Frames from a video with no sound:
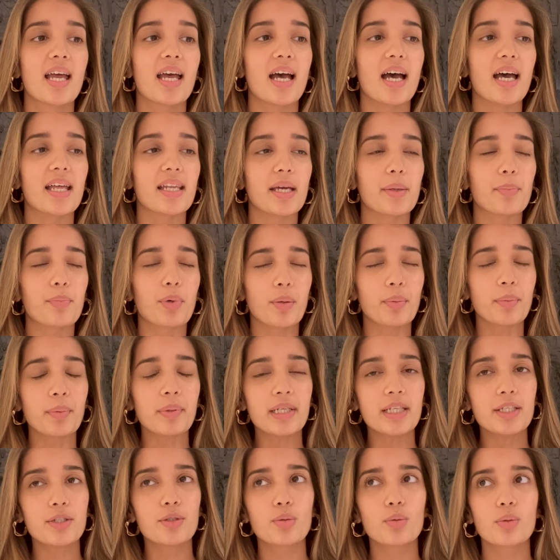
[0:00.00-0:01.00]
and I
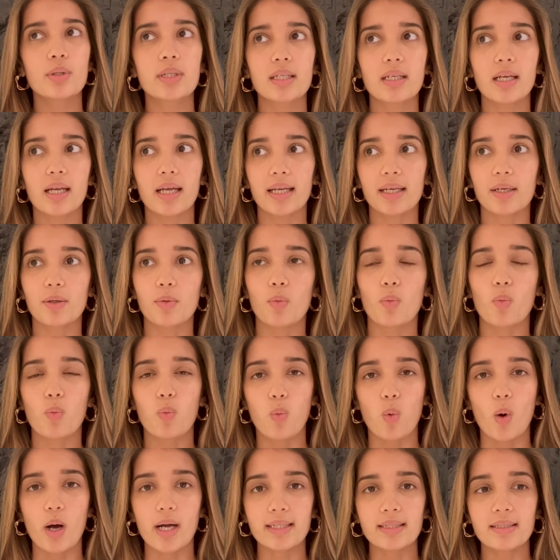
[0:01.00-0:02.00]
probably do it like
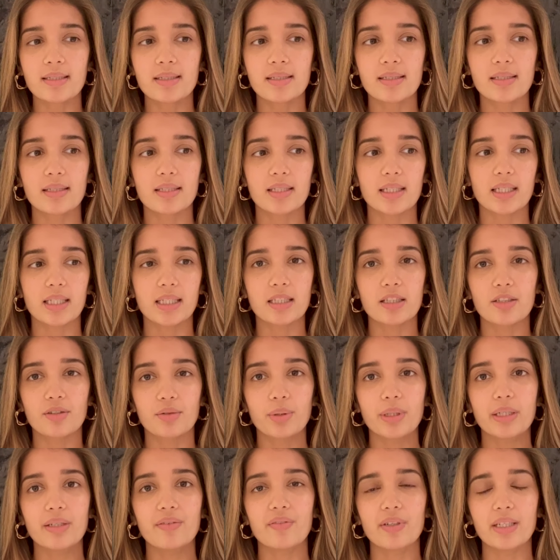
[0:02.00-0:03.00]
once in
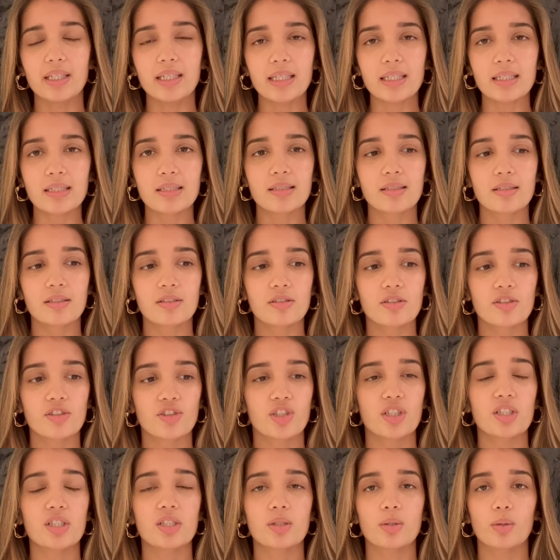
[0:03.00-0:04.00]
3 weeks,
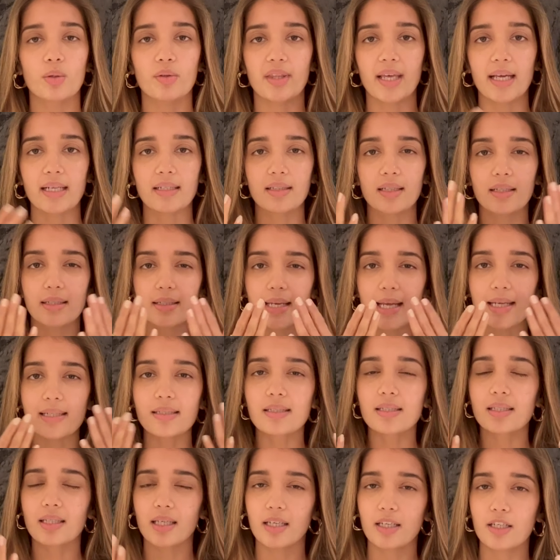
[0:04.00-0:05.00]
just so that the dead
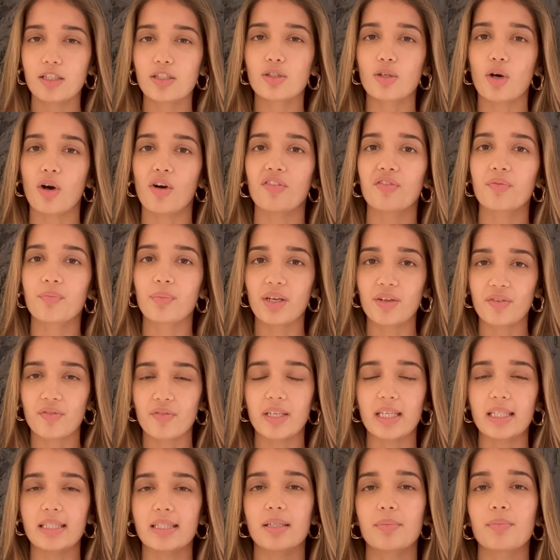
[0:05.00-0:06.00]
skin is off my
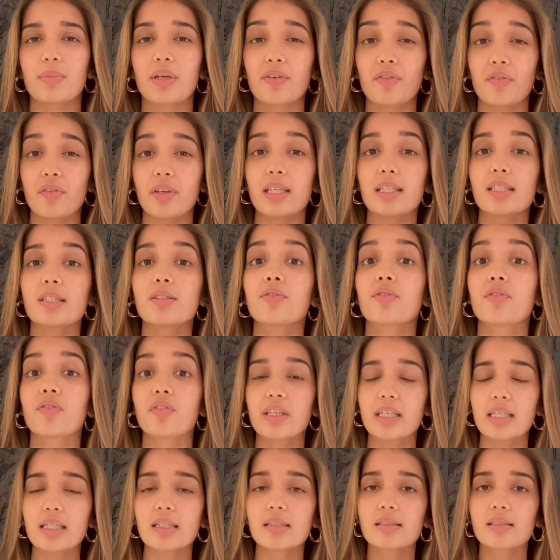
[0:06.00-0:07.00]
face and my face
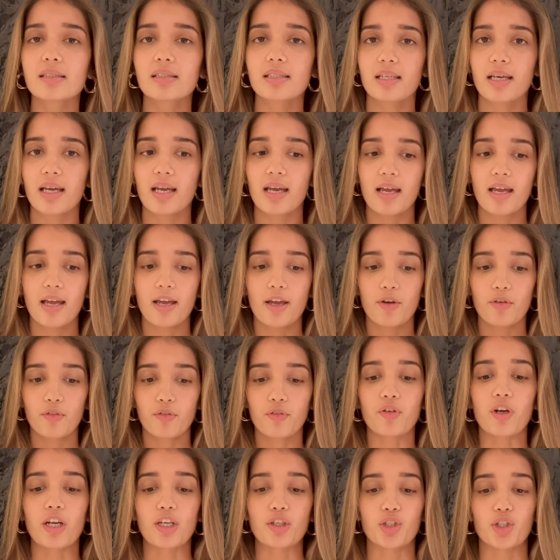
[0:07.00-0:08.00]
feels
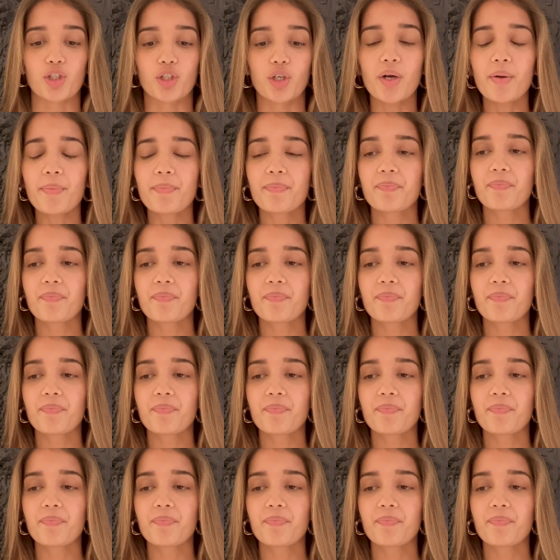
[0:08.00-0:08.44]
fresher.